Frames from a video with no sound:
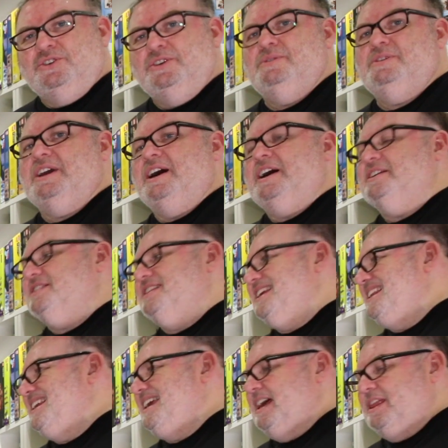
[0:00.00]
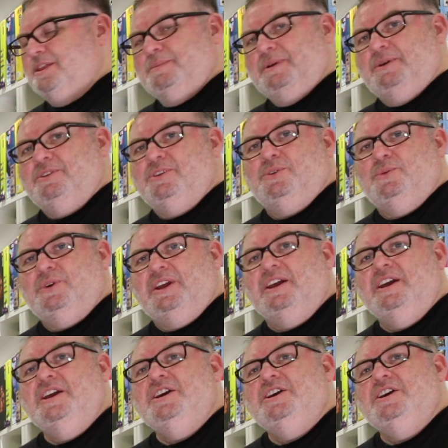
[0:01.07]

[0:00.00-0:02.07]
you guys and then get them out of the way.